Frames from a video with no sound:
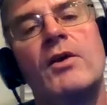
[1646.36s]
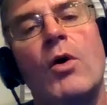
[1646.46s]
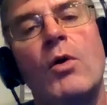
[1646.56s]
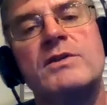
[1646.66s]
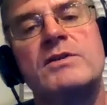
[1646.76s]
the
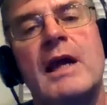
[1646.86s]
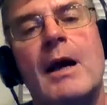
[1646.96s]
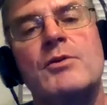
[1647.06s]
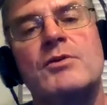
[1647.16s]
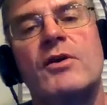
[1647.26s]
goal is to
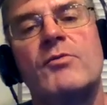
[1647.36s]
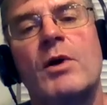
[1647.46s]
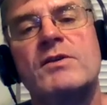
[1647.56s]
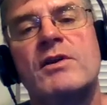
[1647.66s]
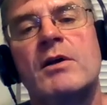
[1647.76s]
capture as
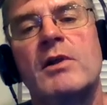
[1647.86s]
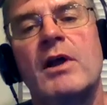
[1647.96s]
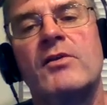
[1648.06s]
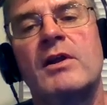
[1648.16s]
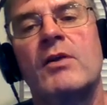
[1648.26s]
much of the
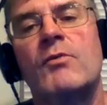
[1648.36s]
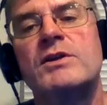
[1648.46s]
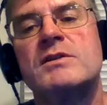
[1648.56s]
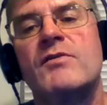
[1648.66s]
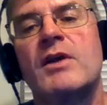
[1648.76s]
complexity and
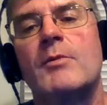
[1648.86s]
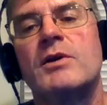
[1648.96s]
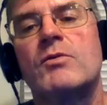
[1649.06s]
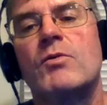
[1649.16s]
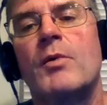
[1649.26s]
richness of the
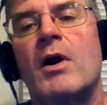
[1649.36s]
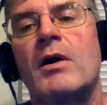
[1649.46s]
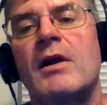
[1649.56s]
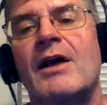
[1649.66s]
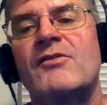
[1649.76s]
object or
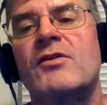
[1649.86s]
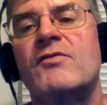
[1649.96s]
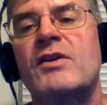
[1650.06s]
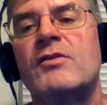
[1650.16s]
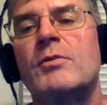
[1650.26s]
part as
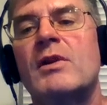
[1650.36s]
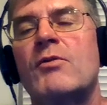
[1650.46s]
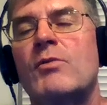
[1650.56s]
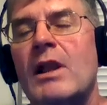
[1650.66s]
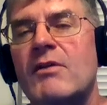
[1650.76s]
is feasible
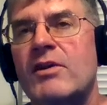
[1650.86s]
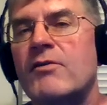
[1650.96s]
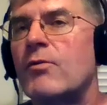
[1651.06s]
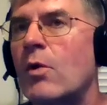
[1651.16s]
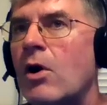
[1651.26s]
and
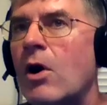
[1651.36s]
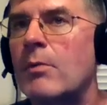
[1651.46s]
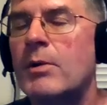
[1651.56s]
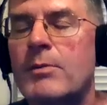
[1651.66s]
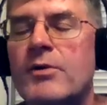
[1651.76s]
relevant for
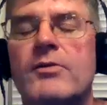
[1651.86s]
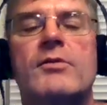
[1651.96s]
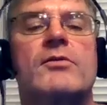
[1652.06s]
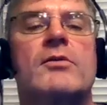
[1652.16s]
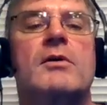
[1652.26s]
our
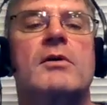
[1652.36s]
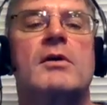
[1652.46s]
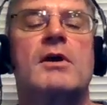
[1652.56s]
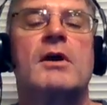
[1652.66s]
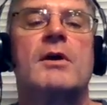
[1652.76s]
purposes.
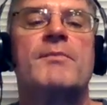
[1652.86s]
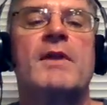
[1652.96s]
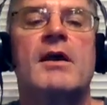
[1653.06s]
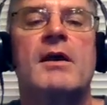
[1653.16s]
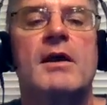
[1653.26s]

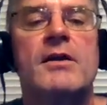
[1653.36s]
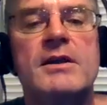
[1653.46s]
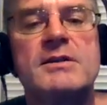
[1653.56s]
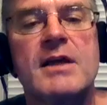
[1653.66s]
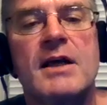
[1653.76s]
In
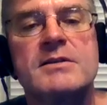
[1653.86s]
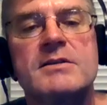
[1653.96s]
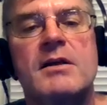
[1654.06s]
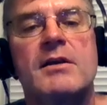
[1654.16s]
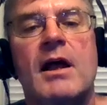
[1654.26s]
this
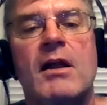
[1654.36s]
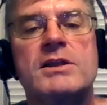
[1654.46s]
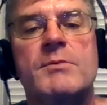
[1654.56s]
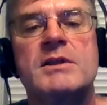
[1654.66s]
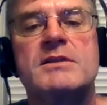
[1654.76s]
sense,
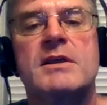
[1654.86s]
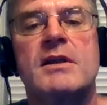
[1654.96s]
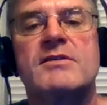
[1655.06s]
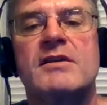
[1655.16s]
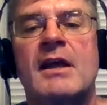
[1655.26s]
knowledge can be
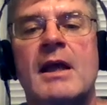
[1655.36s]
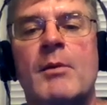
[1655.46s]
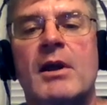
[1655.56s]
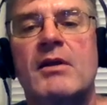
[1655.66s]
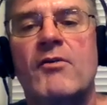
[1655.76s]
seen as a
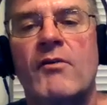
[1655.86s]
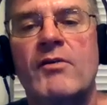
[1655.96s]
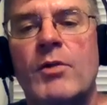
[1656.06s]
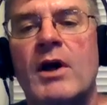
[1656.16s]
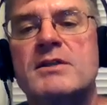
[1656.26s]
dynamic and
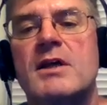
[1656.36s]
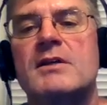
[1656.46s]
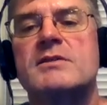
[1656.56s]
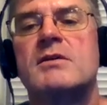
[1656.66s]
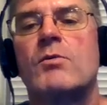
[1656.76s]
evolving
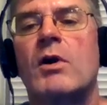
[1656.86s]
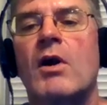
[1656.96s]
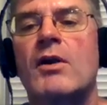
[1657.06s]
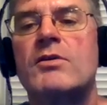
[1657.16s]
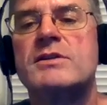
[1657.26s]
process, where
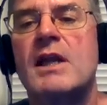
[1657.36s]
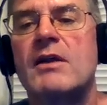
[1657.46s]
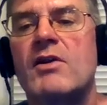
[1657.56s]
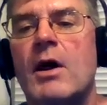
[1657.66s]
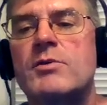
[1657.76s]
our
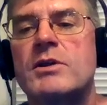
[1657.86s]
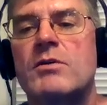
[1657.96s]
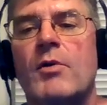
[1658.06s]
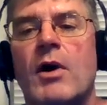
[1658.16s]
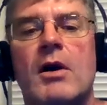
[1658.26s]
understanding of an
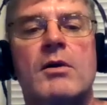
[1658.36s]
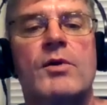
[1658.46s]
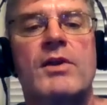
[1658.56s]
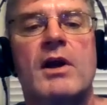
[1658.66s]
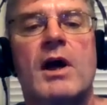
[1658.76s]
object or part
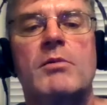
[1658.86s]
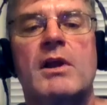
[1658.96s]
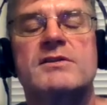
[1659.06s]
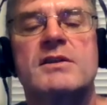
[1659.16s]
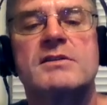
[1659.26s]
within a
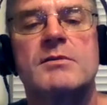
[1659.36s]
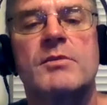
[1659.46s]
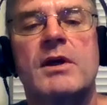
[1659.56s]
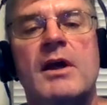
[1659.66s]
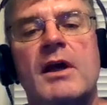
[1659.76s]
complex
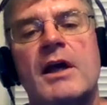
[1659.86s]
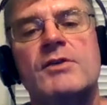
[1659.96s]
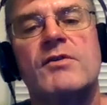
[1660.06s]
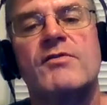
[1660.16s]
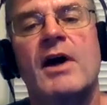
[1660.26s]
system
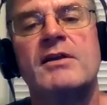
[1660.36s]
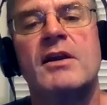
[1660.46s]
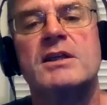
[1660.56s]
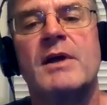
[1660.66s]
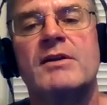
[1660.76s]
is refined
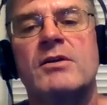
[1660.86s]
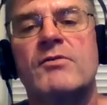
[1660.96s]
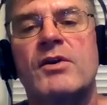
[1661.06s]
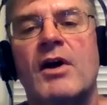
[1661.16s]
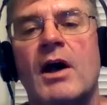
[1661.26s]
and expanded
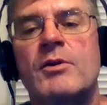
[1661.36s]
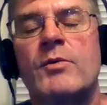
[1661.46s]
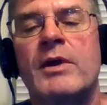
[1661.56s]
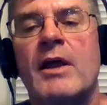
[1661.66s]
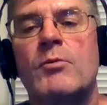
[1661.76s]
over time
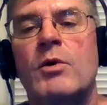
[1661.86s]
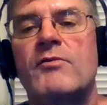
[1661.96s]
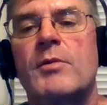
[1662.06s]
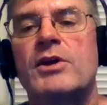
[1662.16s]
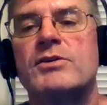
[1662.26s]
as we gather more
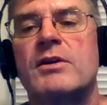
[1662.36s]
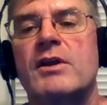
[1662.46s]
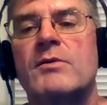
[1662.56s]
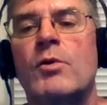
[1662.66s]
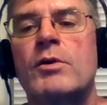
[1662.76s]
information,
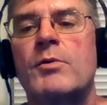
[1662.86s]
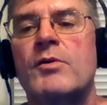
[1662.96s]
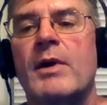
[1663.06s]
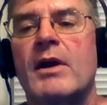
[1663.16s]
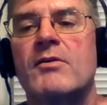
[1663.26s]
explore new
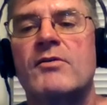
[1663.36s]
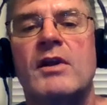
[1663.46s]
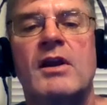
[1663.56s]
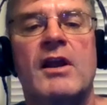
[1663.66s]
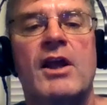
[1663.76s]
perspectives,
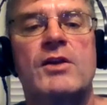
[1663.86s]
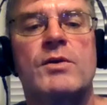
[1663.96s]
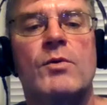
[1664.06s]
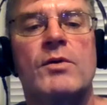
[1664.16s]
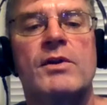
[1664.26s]
and engage
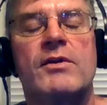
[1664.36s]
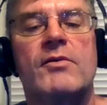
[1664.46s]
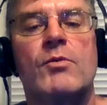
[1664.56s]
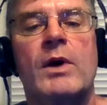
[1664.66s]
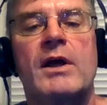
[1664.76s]
with the world in
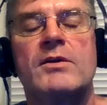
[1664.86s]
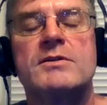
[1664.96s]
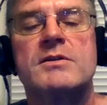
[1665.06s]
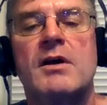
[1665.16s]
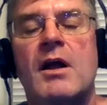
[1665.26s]
different
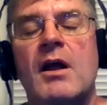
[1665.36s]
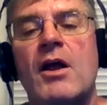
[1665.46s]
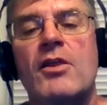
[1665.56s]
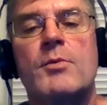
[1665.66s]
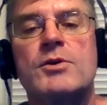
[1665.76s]
ways.
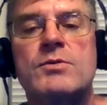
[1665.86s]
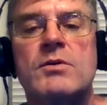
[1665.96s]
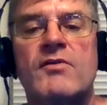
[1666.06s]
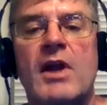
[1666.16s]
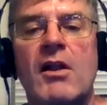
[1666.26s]
The
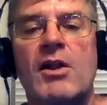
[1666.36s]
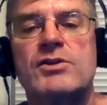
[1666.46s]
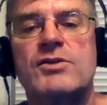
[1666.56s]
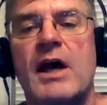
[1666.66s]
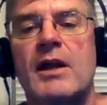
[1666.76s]
pursuit of
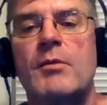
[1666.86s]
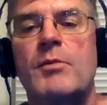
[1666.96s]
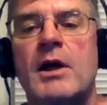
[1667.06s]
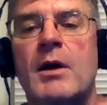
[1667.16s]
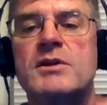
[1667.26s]
knowledge, then,
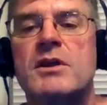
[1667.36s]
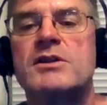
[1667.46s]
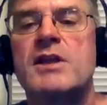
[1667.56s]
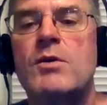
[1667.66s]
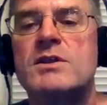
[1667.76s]
becomes a
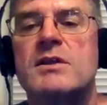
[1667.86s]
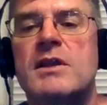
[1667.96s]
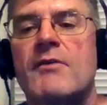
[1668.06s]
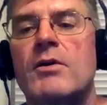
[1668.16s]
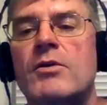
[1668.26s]
continuous
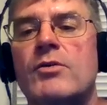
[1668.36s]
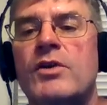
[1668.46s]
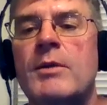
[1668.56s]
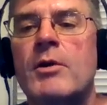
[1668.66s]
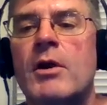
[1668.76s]
endeavor
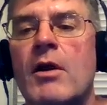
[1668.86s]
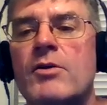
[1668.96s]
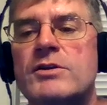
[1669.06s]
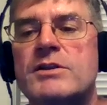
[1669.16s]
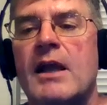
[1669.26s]
to deepen our
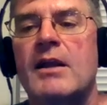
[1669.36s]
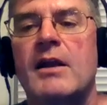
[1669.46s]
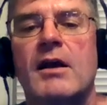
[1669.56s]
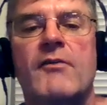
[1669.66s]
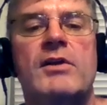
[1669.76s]

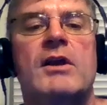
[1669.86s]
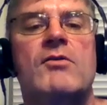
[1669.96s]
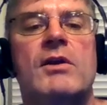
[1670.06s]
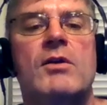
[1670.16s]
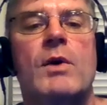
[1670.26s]
understanding of the
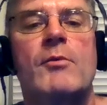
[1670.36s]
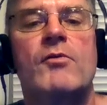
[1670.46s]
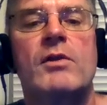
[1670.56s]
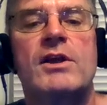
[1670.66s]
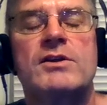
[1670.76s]
intricate web
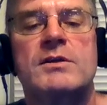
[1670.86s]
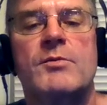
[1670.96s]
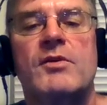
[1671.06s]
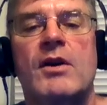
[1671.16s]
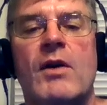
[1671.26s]
of
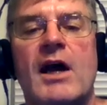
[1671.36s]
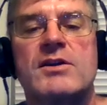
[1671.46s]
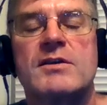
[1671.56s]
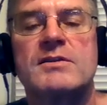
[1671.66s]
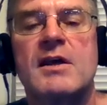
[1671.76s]
relationships and
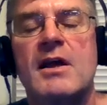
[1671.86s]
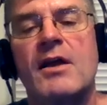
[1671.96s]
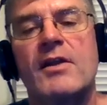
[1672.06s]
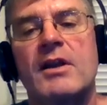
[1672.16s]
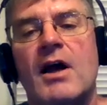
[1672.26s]
interactions
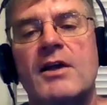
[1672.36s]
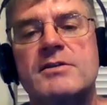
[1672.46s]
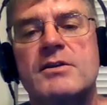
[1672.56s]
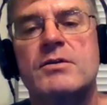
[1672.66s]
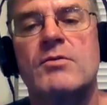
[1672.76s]
that
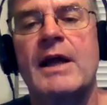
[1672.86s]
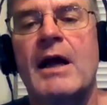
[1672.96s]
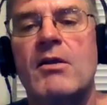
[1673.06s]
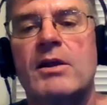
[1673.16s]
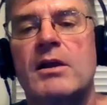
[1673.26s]
constitute
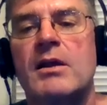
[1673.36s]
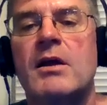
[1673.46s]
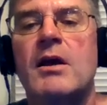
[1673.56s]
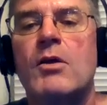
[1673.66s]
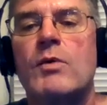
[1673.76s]
reality,
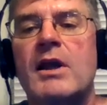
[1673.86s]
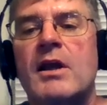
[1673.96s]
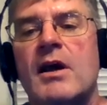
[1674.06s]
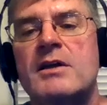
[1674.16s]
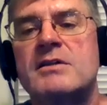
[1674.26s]

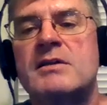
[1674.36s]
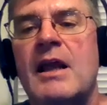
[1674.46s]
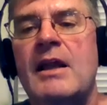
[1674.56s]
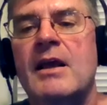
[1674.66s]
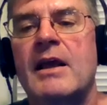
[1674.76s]
recognizing
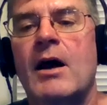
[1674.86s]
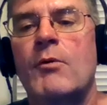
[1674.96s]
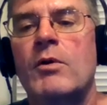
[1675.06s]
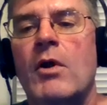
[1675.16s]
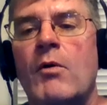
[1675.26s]
that any
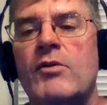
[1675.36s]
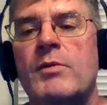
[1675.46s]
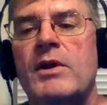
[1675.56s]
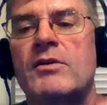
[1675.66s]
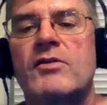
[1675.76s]
account will always
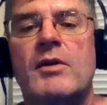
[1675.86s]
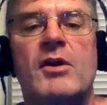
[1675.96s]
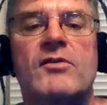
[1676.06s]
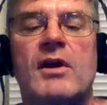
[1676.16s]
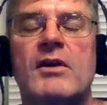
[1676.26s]
be, to some
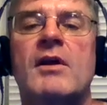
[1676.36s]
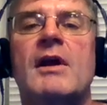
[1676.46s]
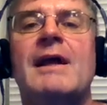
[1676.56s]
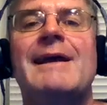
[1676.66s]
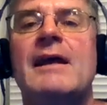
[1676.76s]
extent,
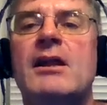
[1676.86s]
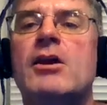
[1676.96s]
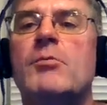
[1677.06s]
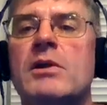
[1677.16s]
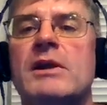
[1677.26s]

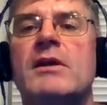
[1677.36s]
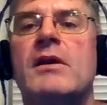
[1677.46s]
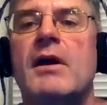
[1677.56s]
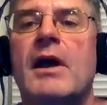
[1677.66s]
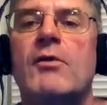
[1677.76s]

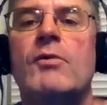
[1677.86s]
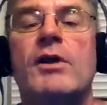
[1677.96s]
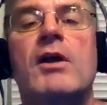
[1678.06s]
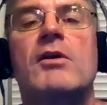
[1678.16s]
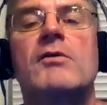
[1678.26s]
incomplete and
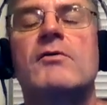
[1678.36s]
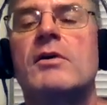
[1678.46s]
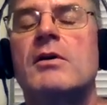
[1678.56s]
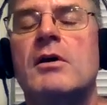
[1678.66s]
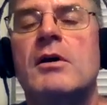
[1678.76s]

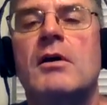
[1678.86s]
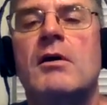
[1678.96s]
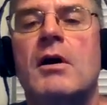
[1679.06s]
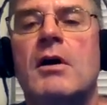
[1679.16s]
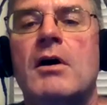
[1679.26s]
reductive.
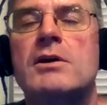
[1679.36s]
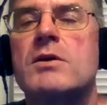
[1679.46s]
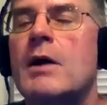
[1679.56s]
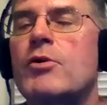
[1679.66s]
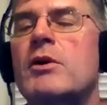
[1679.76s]

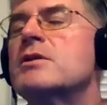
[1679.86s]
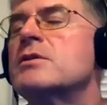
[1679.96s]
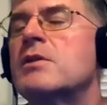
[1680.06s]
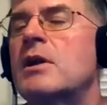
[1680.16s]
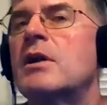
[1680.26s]
So I put it
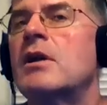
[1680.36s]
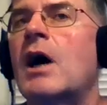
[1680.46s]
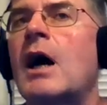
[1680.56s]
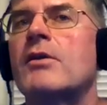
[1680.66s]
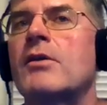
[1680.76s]
to you that it
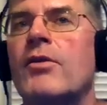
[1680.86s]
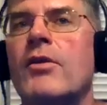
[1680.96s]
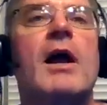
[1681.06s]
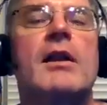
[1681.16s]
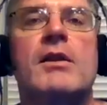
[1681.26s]
got the
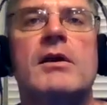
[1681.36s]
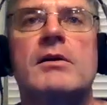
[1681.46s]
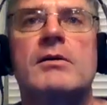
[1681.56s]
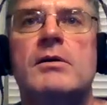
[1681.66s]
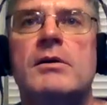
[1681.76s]
thought
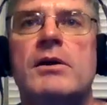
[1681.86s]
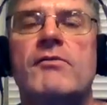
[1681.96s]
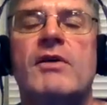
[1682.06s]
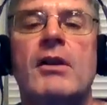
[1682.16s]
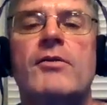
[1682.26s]
there.
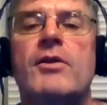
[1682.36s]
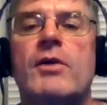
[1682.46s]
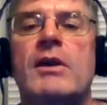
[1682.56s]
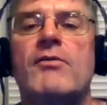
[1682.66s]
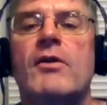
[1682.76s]
It followed the
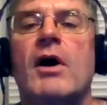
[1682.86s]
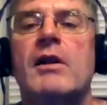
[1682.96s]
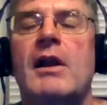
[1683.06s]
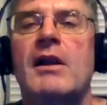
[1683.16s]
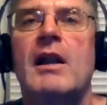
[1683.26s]
train of
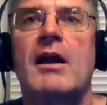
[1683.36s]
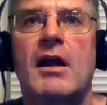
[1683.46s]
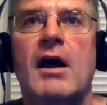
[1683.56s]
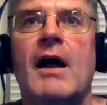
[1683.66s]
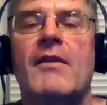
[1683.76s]
thought, and it
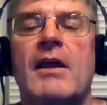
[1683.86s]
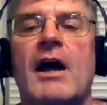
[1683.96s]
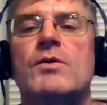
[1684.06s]
got the